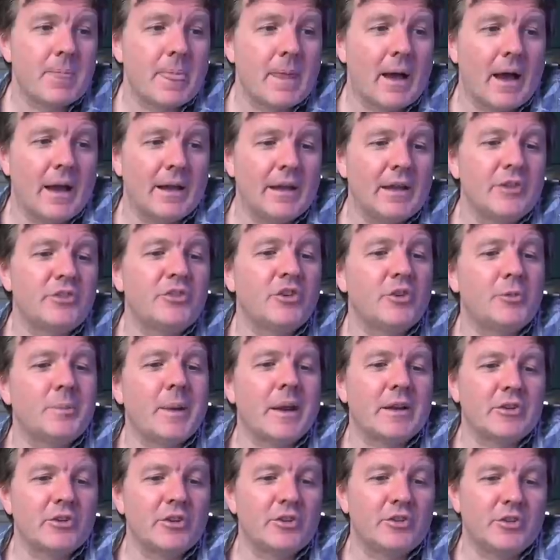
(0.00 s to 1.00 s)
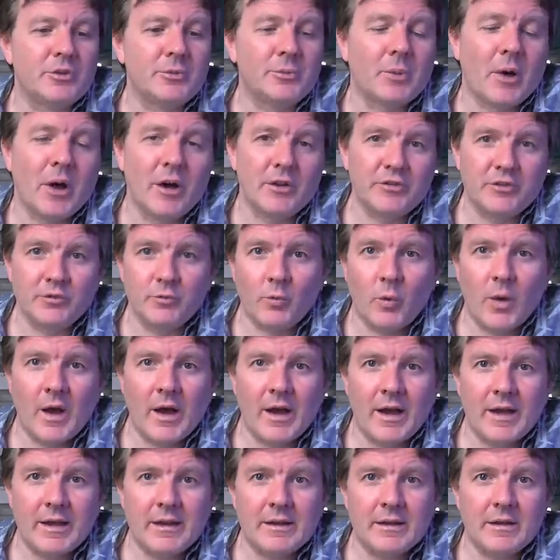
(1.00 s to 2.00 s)
And I suspect this is part of
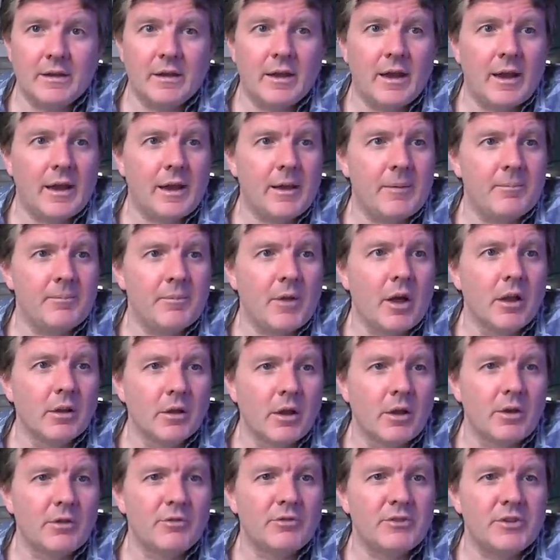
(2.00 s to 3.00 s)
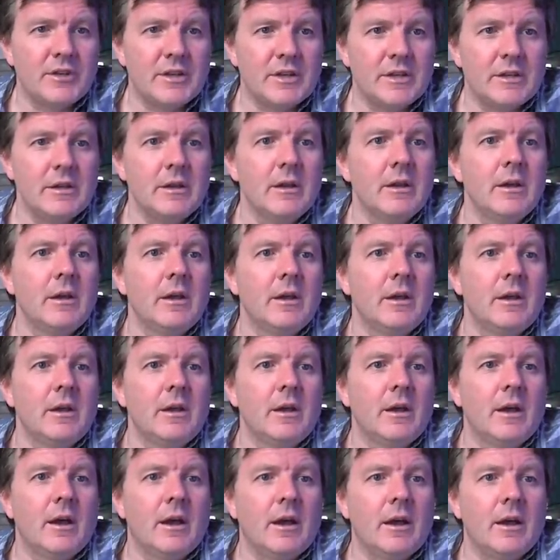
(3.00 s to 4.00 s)
why um, a lot of the
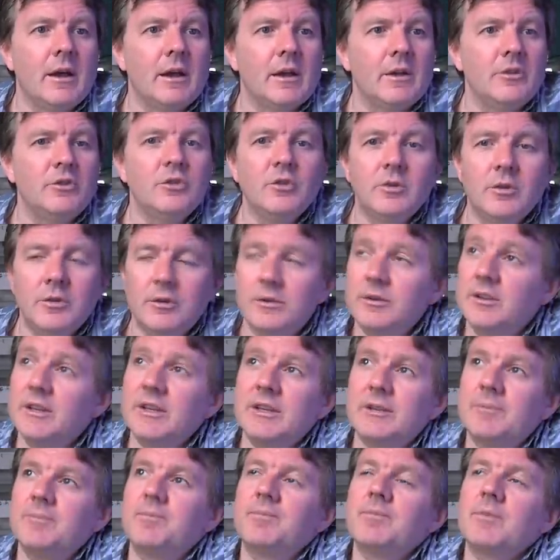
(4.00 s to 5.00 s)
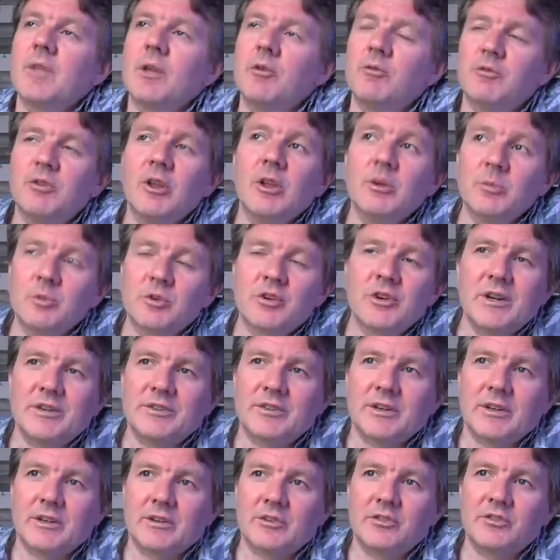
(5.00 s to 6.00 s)
uh, the film
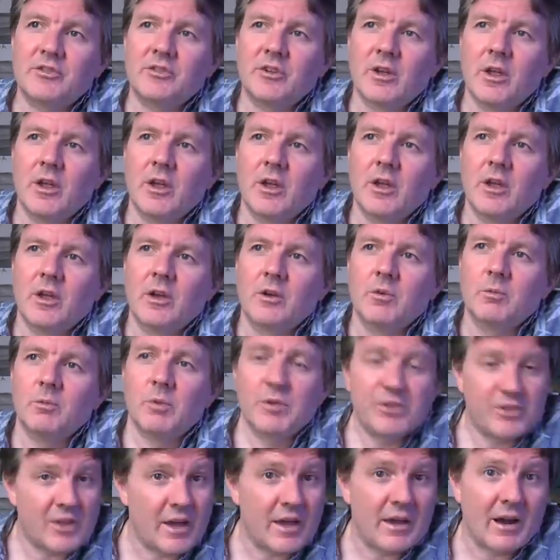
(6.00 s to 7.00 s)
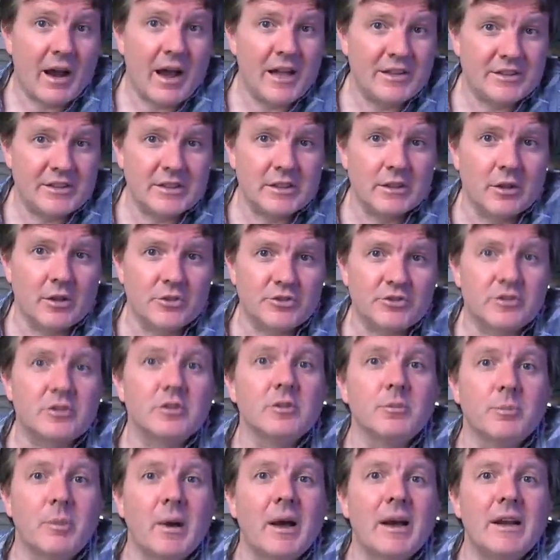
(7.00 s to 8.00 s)
critics, with their
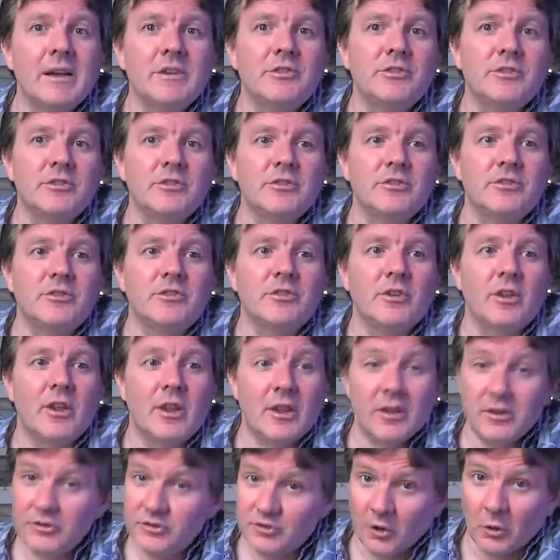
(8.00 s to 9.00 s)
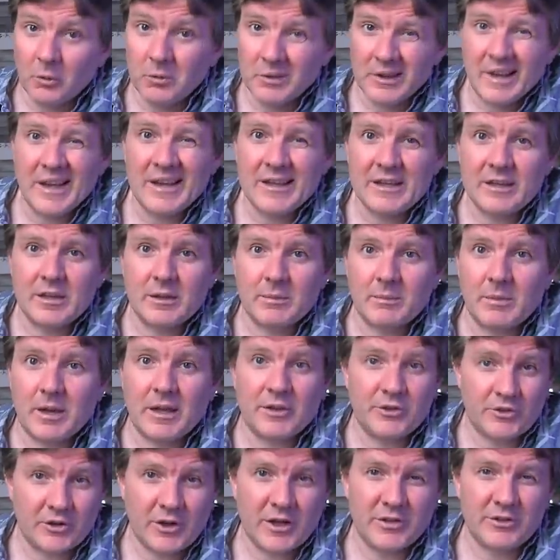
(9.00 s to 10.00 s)
ideological biases, don't like him
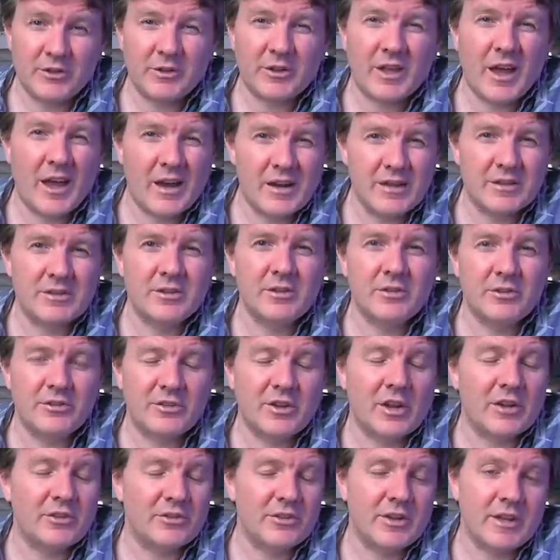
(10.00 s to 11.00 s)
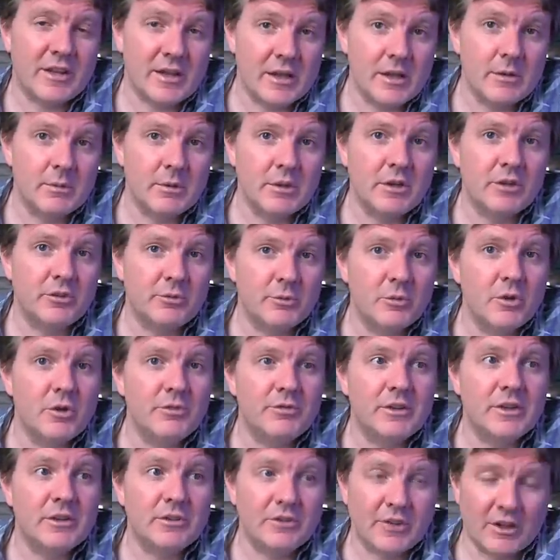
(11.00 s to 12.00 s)
and try to character assassinate him in his
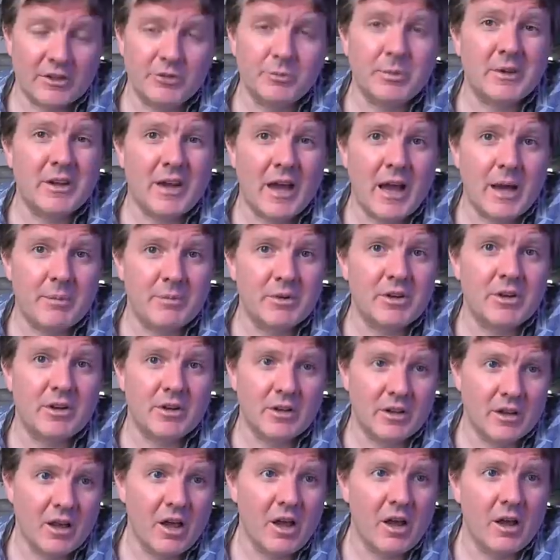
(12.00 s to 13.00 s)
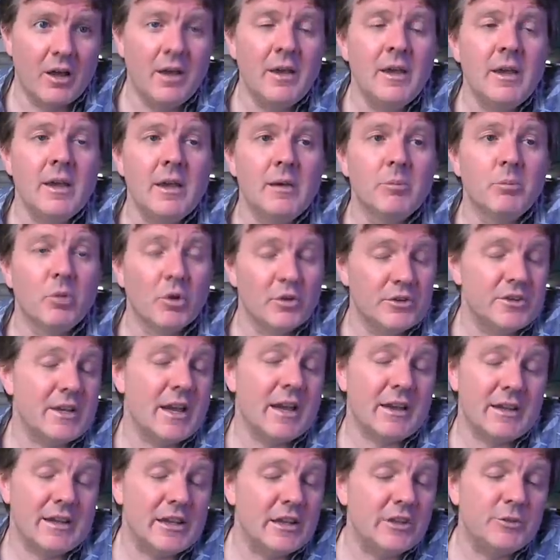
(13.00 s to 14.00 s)
movies. That's been happening a lot. But
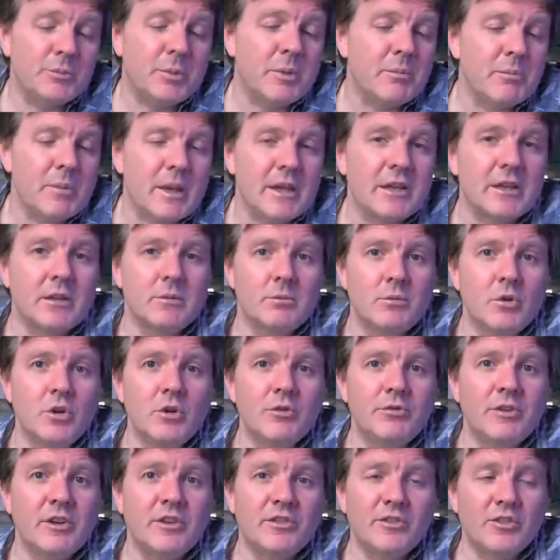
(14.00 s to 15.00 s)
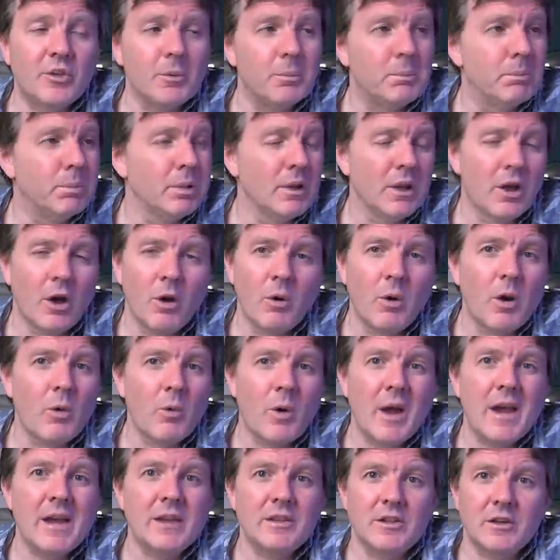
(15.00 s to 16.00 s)
yet he's been making movies that blow
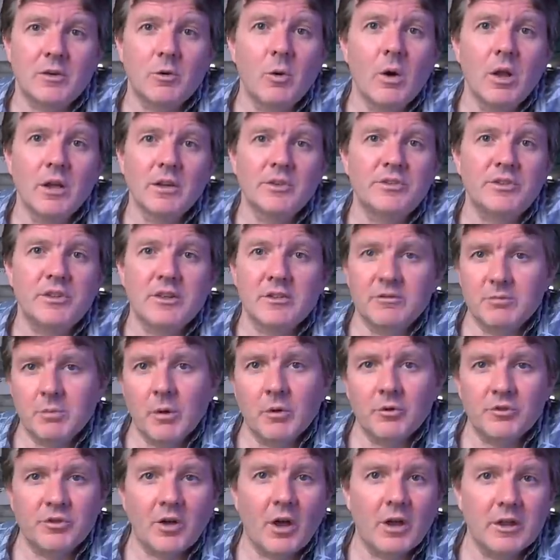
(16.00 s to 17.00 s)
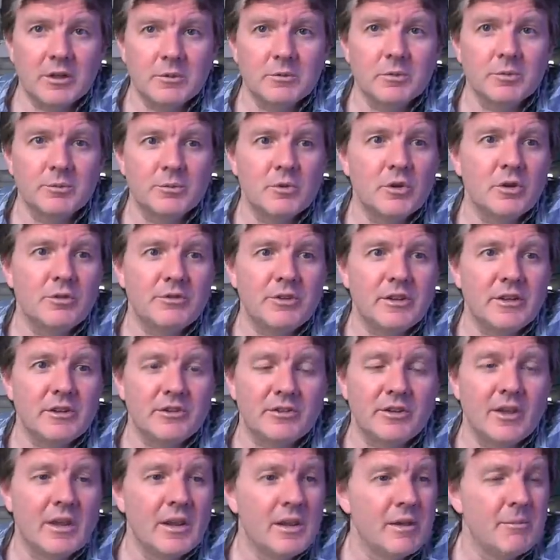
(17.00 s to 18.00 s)
away the quality of most Hollywood
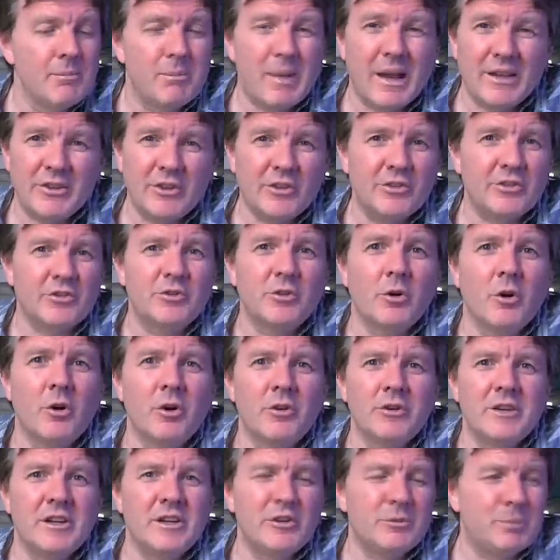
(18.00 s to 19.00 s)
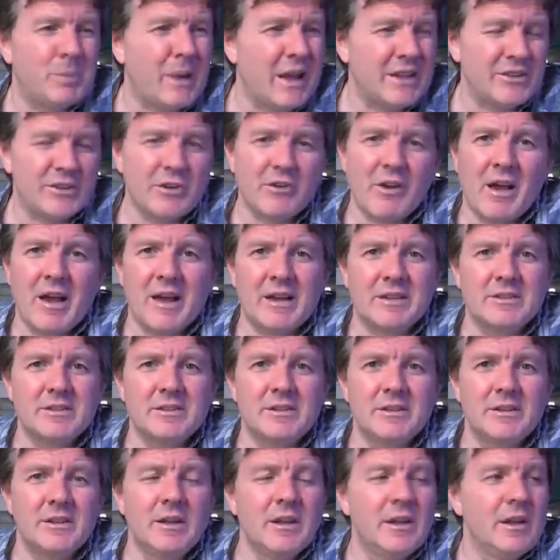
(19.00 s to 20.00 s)
movies. Better stories, better
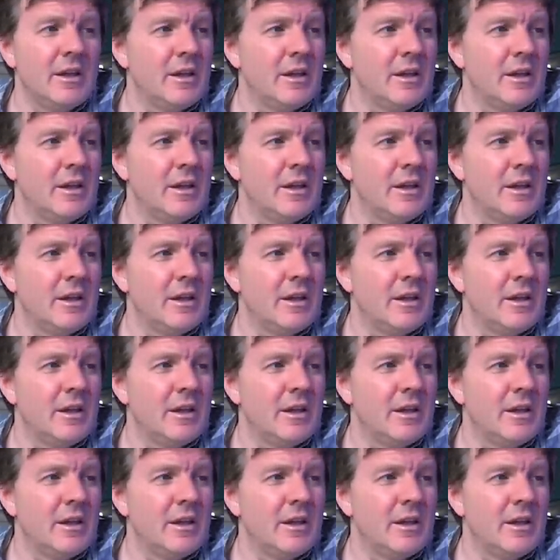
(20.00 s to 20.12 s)
acting,